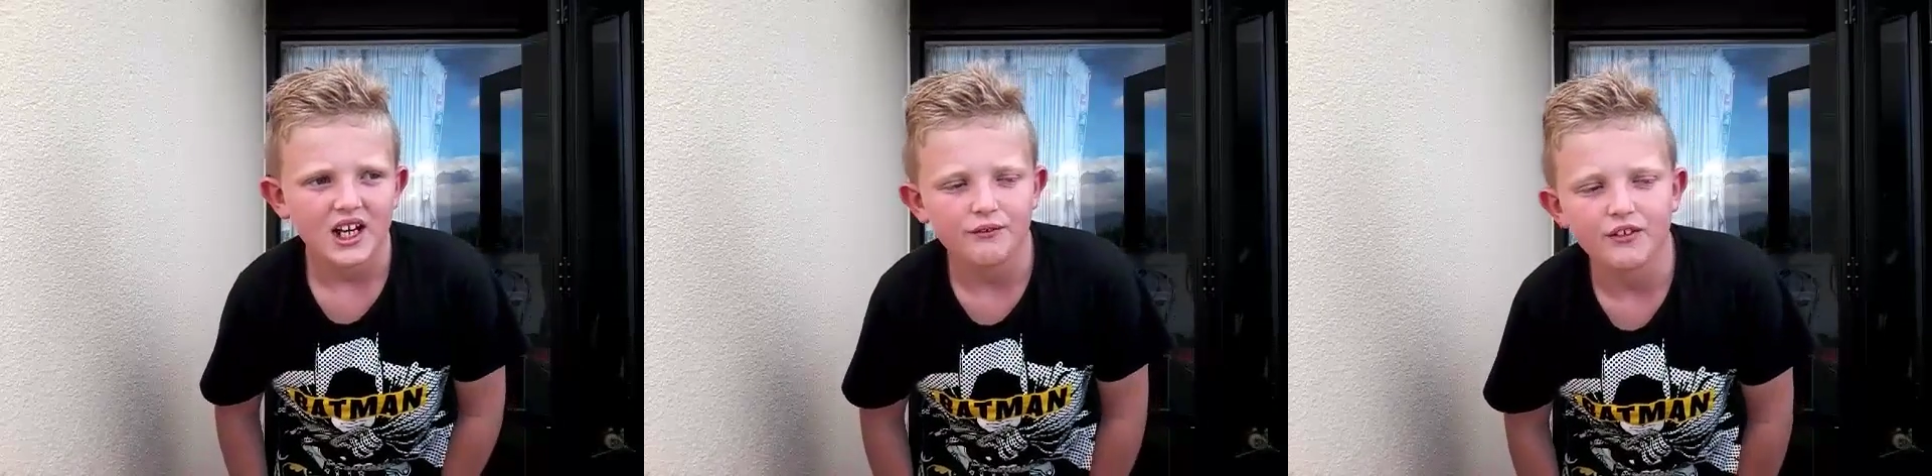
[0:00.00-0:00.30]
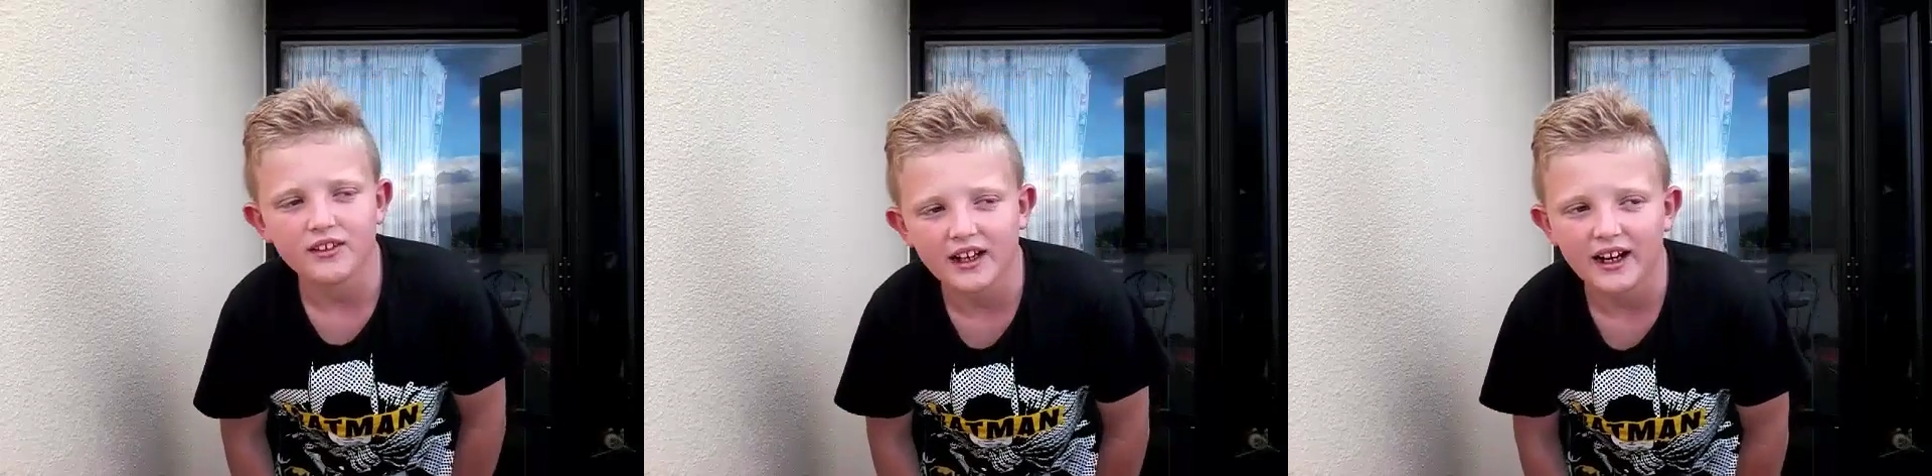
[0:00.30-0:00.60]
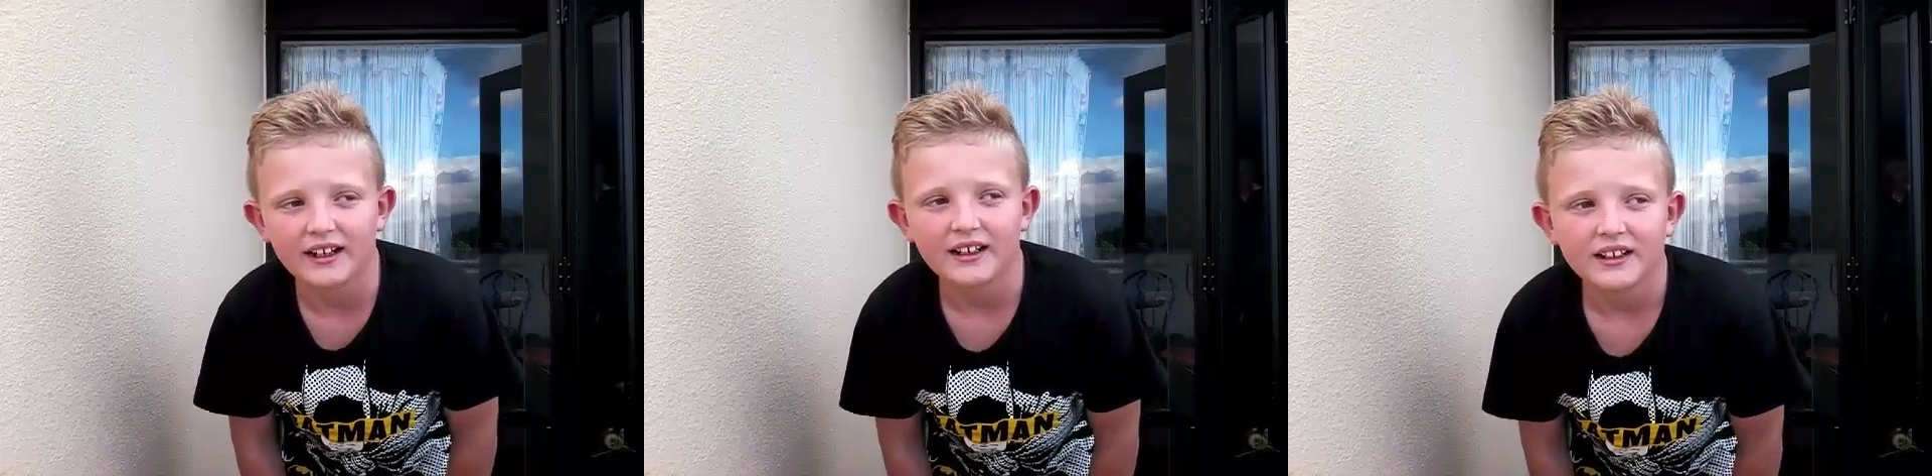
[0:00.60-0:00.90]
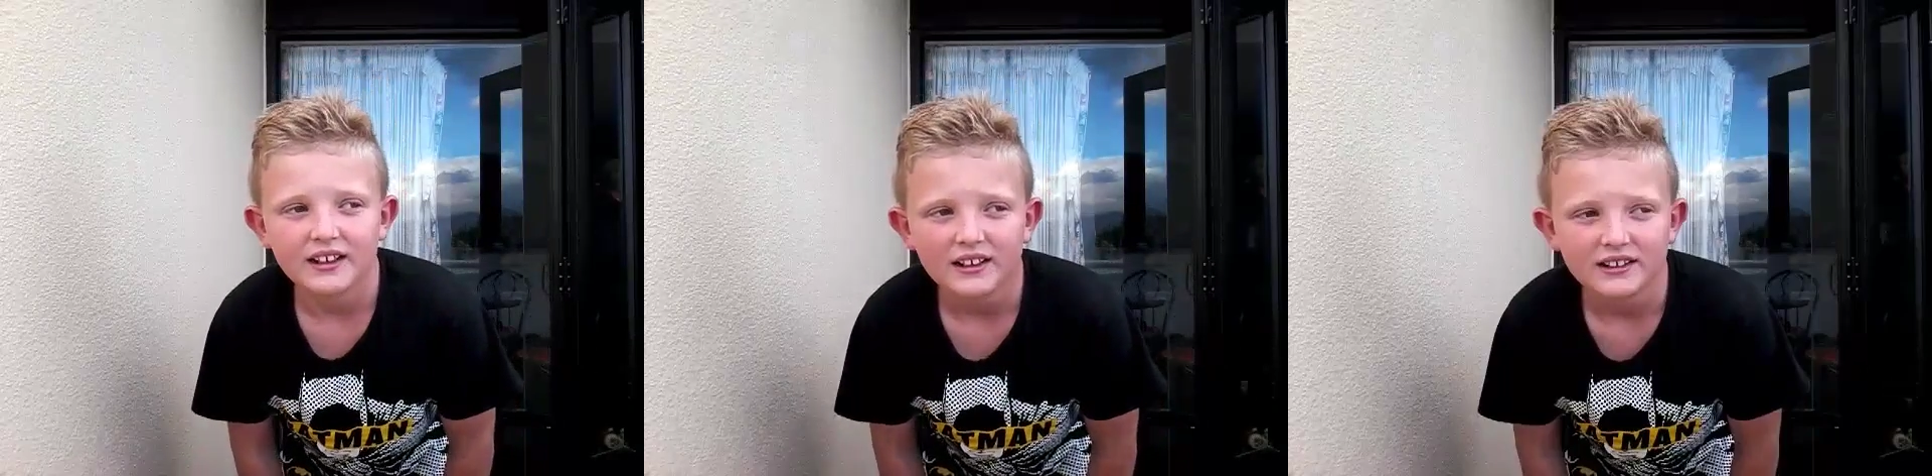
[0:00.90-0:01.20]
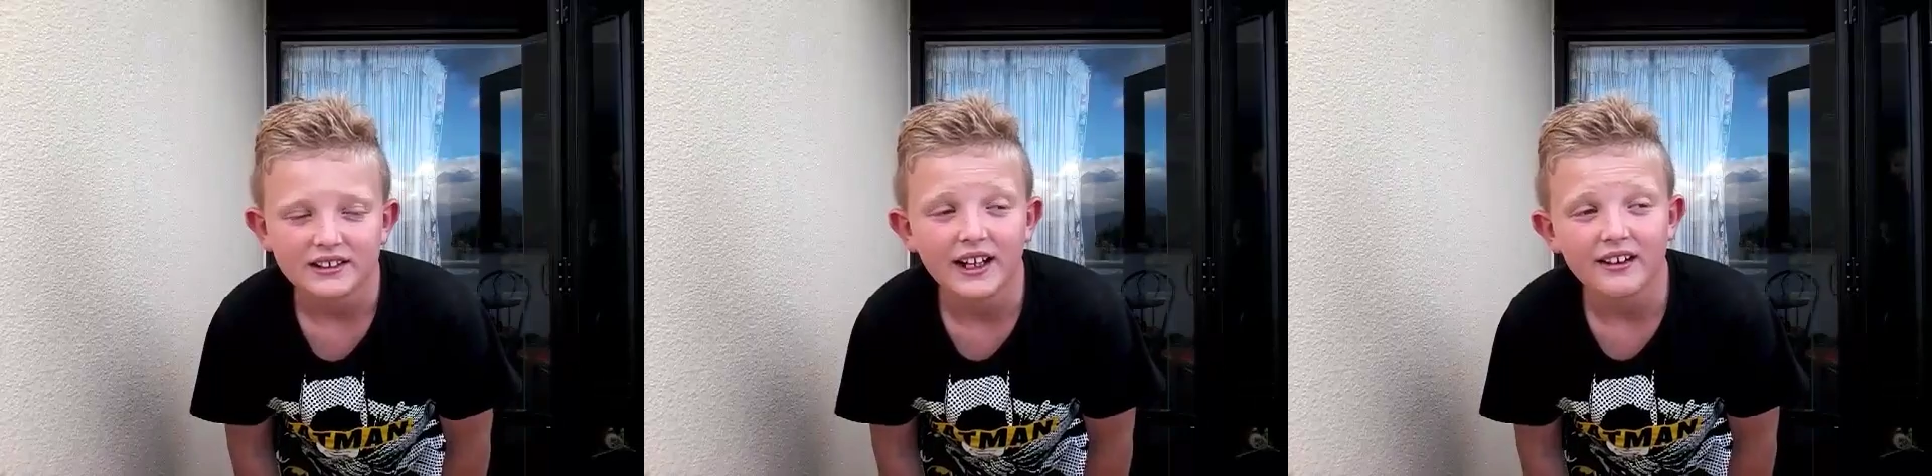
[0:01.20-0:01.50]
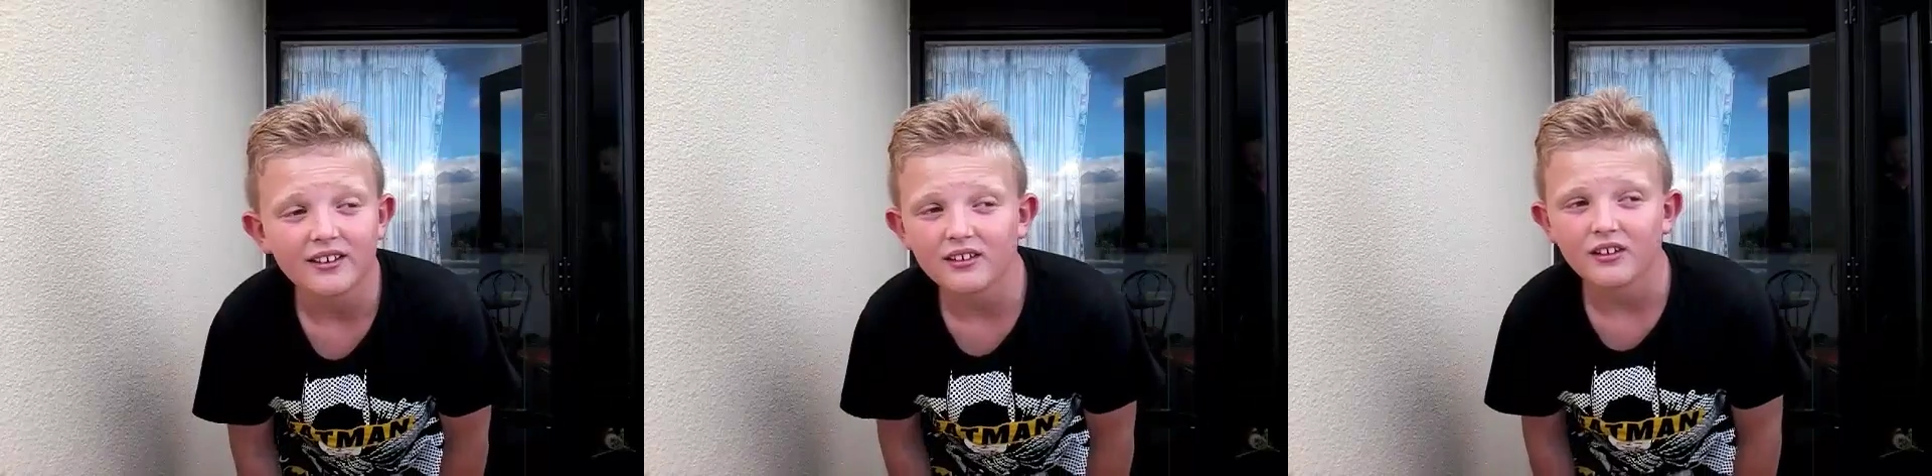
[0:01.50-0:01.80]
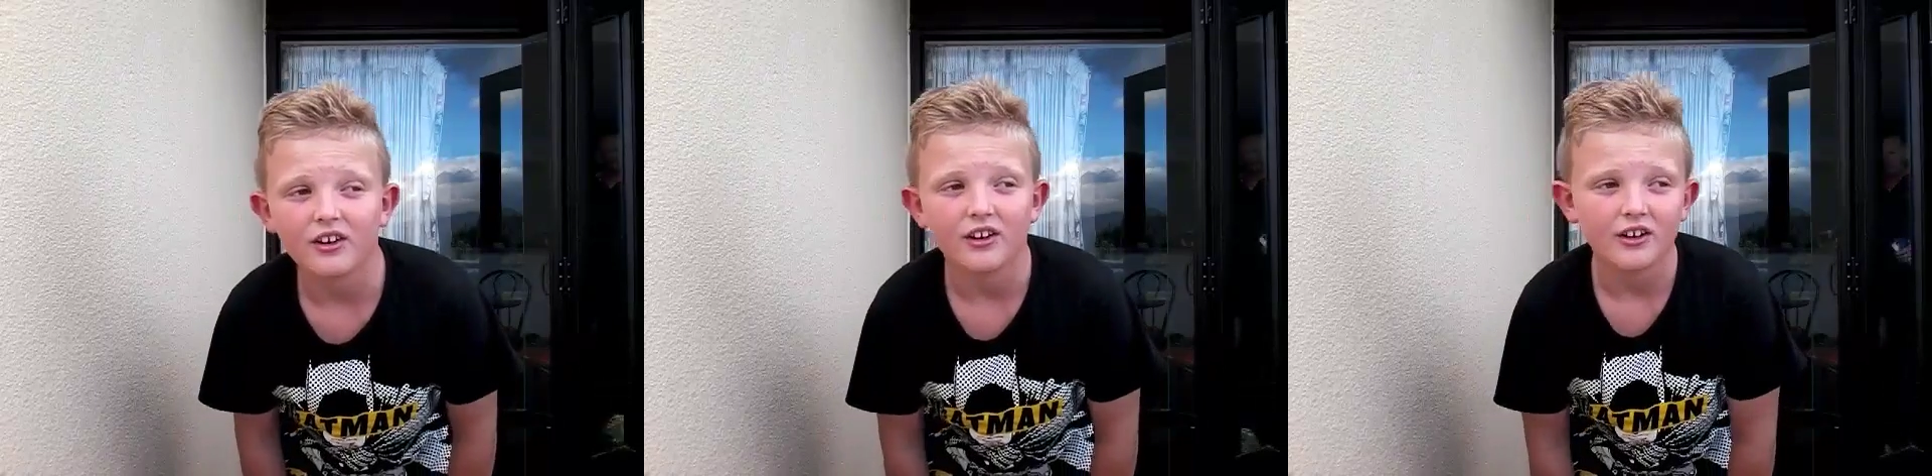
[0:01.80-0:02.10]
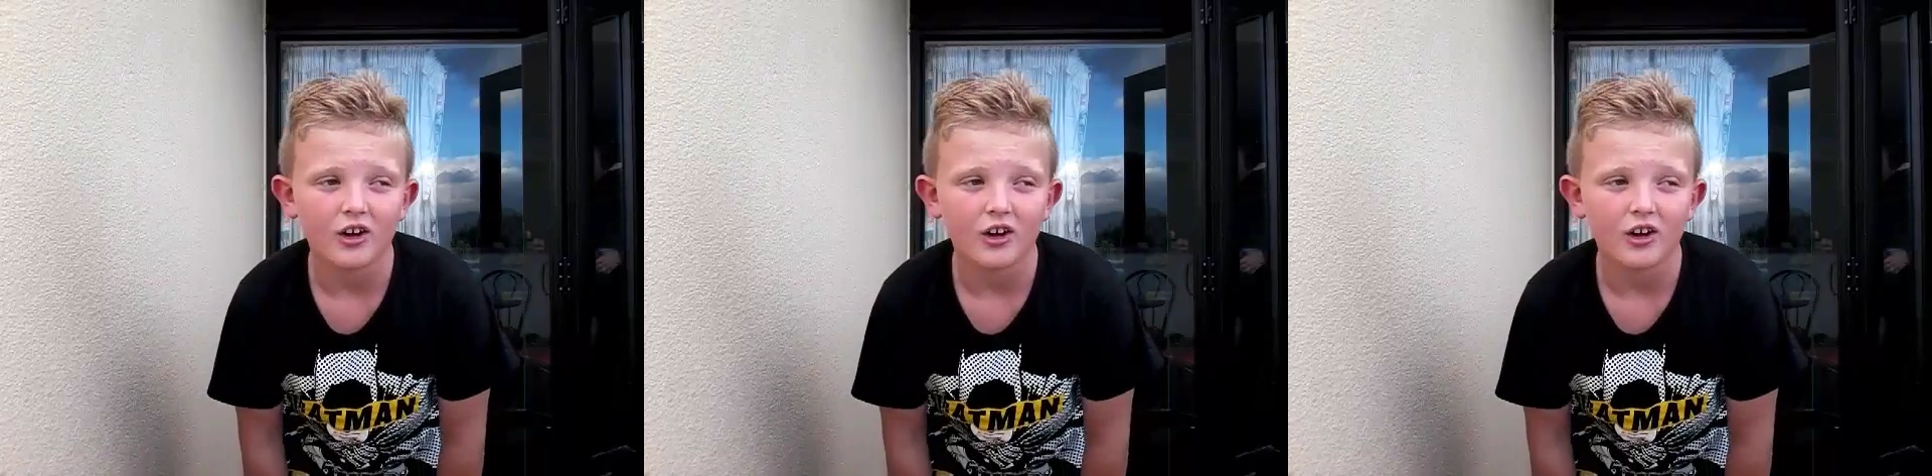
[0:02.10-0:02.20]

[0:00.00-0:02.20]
if you say yes, no,